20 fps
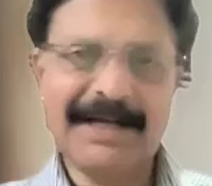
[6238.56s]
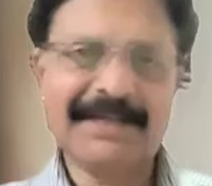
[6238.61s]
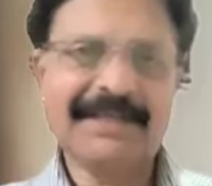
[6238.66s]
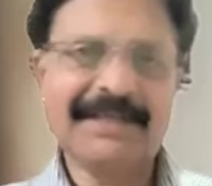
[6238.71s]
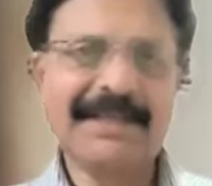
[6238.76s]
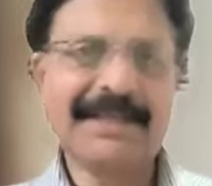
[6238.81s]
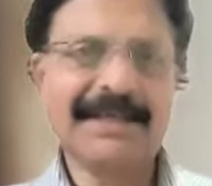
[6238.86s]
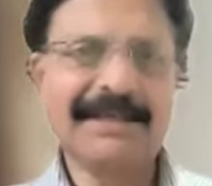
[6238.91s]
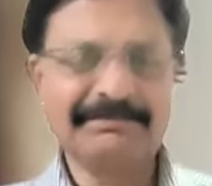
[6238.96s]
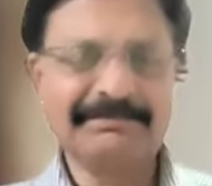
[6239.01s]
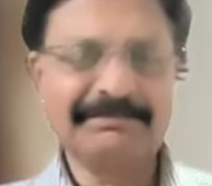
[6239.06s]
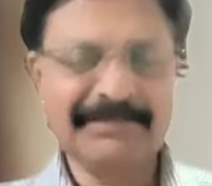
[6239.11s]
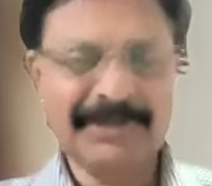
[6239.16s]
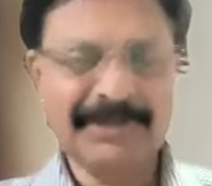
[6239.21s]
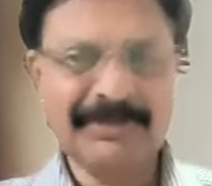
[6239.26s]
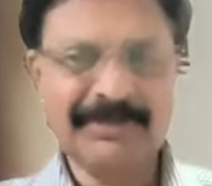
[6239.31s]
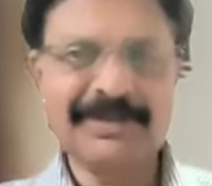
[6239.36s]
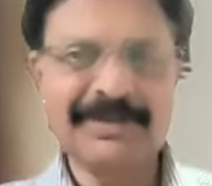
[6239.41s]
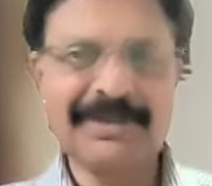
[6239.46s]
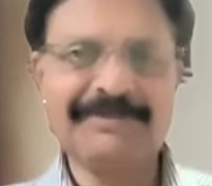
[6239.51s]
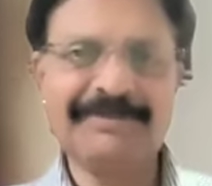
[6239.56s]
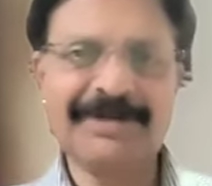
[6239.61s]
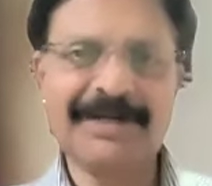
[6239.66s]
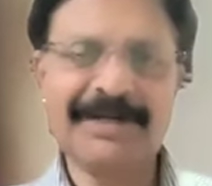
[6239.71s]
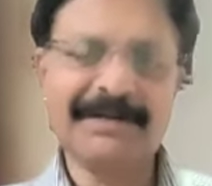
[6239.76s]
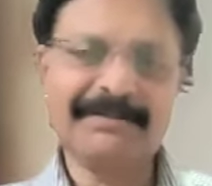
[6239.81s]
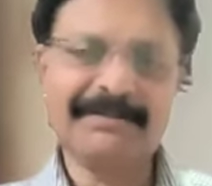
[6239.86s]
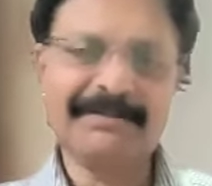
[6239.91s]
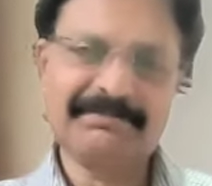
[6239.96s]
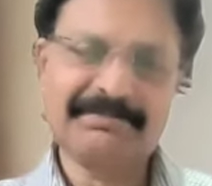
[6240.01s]
And
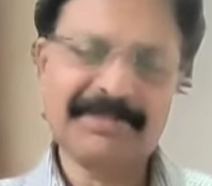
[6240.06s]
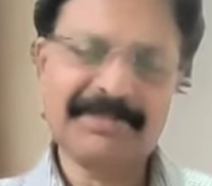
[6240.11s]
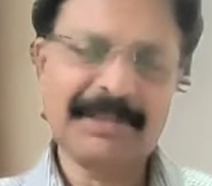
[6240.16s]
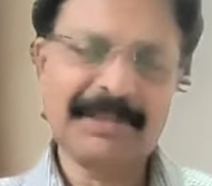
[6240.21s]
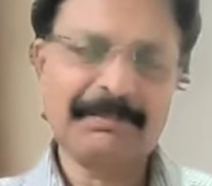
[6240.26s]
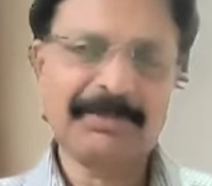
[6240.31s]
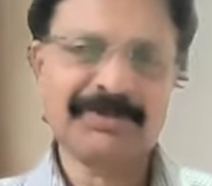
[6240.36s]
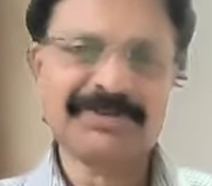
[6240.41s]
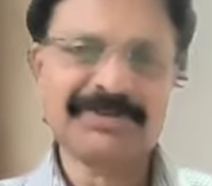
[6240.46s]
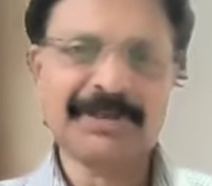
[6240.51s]
even in the